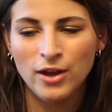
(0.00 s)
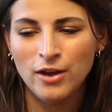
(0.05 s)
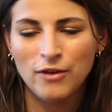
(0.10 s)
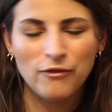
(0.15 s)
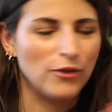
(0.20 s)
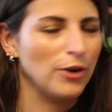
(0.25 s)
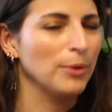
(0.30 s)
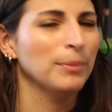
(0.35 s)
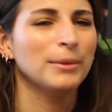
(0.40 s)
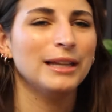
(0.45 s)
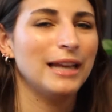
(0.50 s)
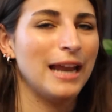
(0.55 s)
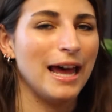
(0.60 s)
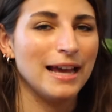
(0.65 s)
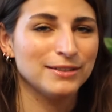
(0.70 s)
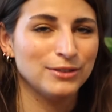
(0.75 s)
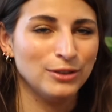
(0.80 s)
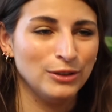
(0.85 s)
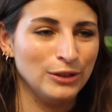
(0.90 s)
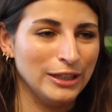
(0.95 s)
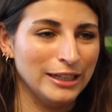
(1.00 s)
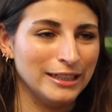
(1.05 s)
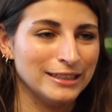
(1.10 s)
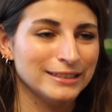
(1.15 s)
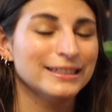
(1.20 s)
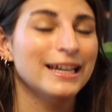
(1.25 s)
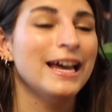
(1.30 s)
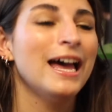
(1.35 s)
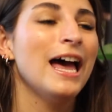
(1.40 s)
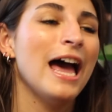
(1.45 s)
from the last 2
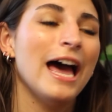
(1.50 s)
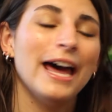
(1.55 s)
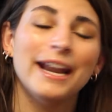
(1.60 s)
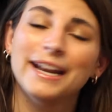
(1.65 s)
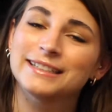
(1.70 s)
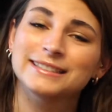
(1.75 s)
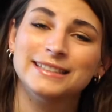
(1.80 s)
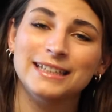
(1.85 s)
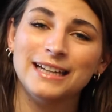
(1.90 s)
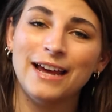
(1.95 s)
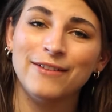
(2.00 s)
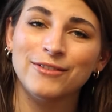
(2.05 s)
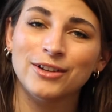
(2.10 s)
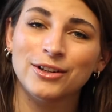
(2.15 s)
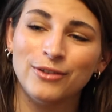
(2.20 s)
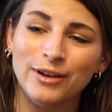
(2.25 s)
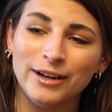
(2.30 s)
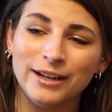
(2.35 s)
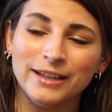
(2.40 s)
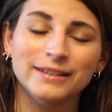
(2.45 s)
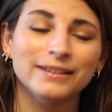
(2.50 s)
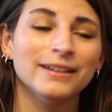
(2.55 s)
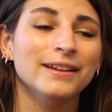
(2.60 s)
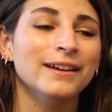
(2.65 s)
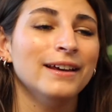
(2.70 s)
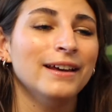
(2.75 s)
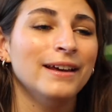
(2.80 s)
years and I still have not read it.